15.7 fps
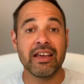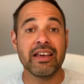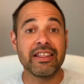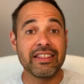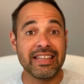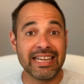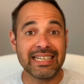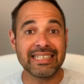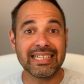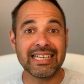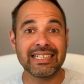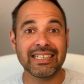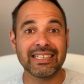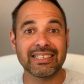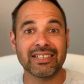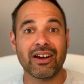This is
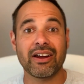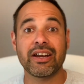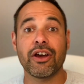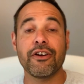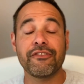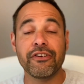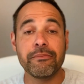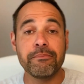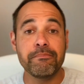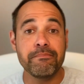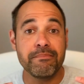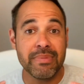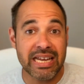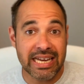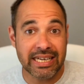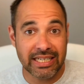a sign of a
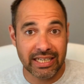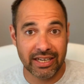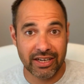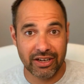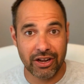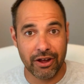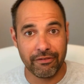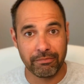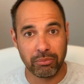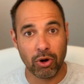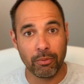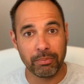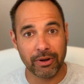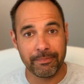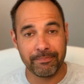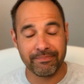median nerve
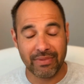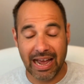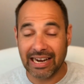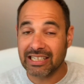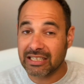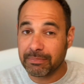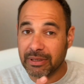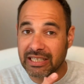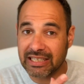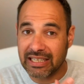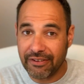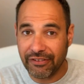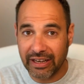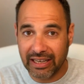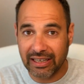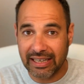problem, and
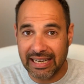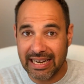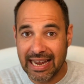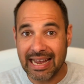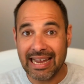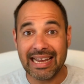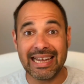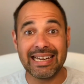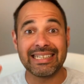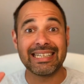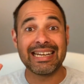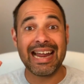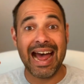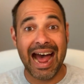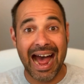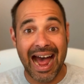specifically, it's
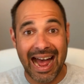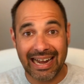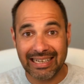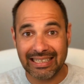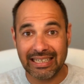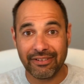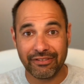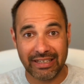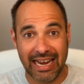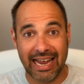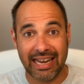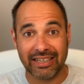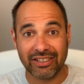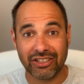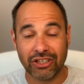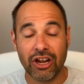an active
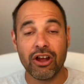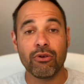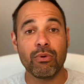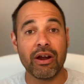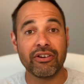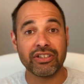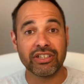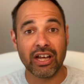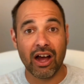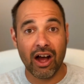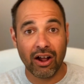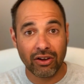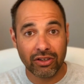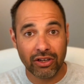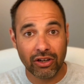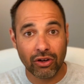test, whereas the
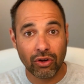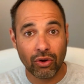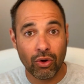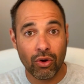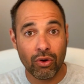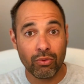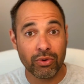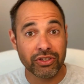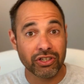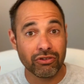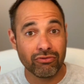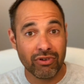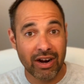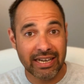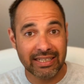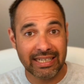ulnar claw was a
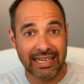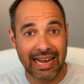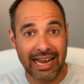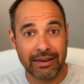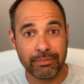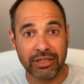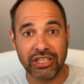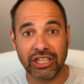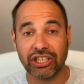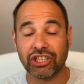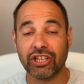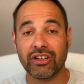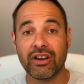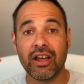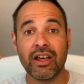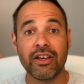resting hand
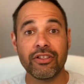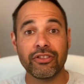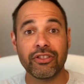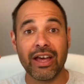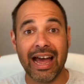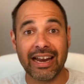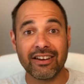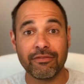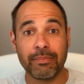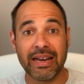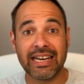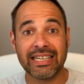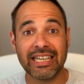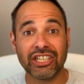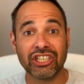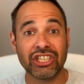position, the hand of
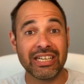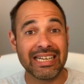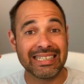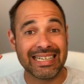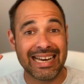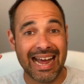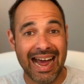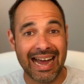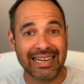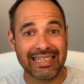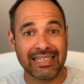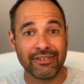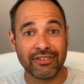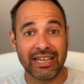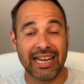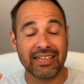benediction is an
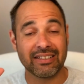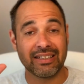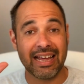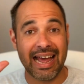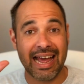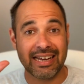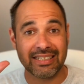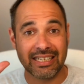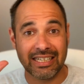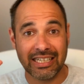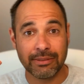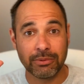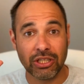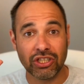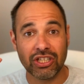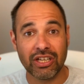active test. Their hand's in this
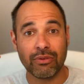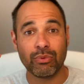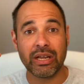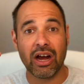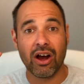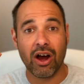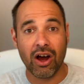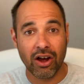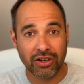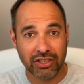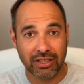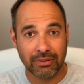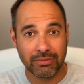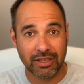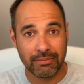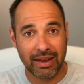position, then we ask
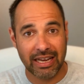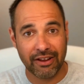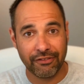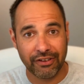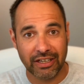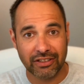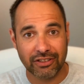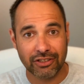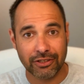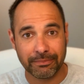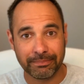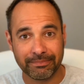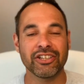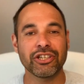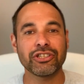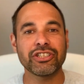them to make a fist.
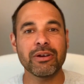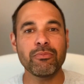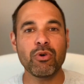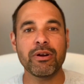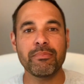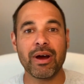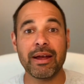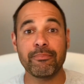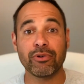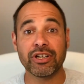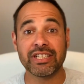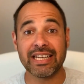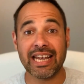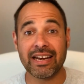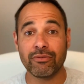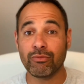So someone might
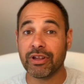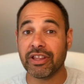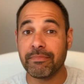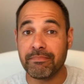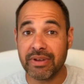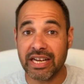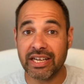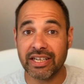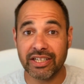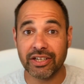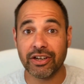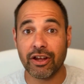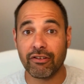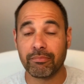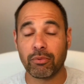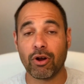present with a median
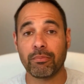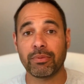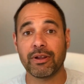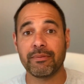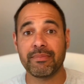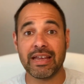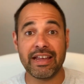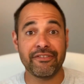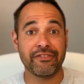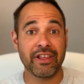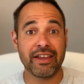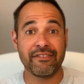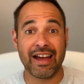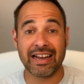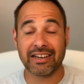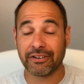nerve problem if
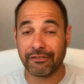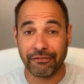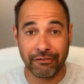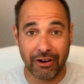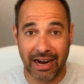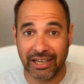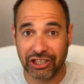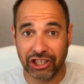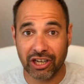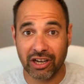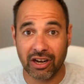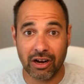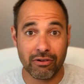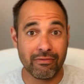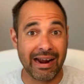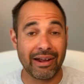they've had a fracture
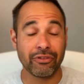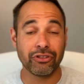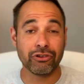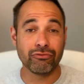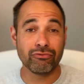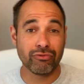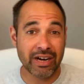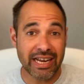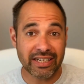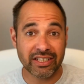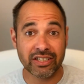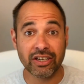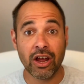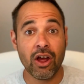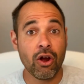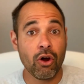around the
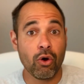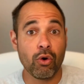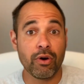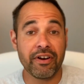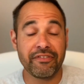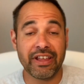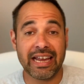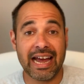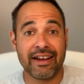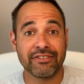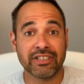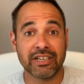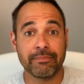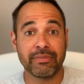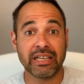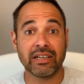wrist, or if they have
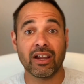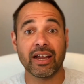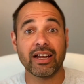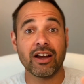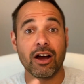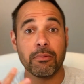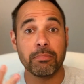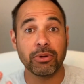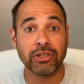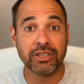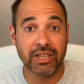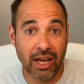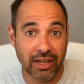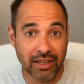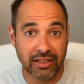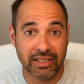something like carpal
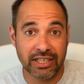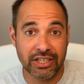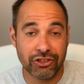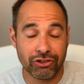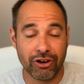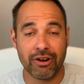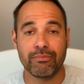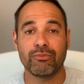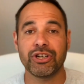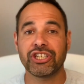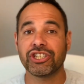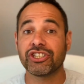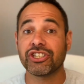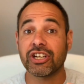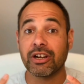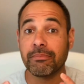tunnel syndrome, which
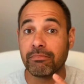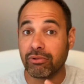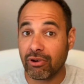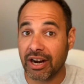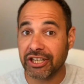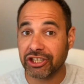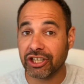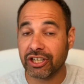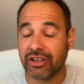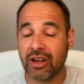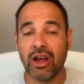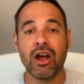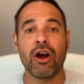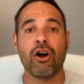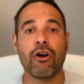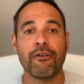is a compression
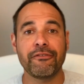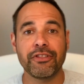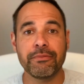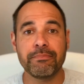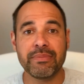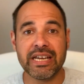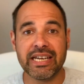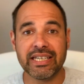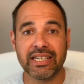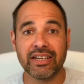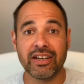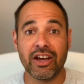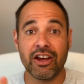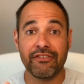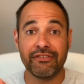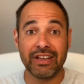of the median
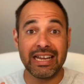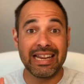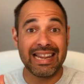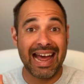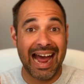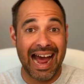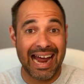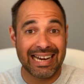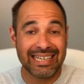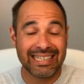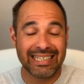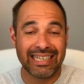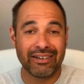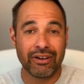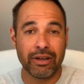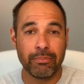nerve in the
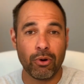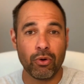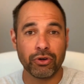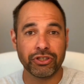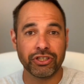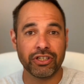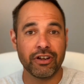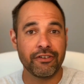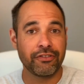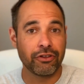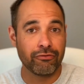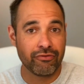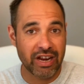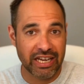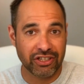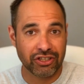anterior portion of the
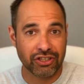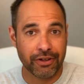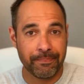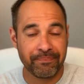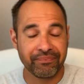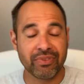wrist.